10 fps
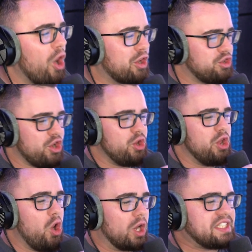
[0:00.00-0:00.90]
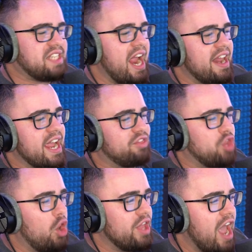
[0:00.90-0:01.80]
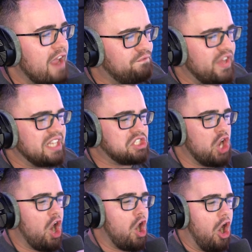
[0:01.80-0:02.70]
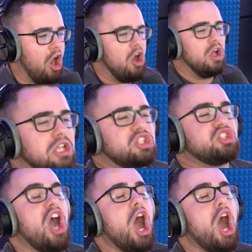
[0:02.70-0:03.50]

New York, standing at 38 feet tall! Sorrow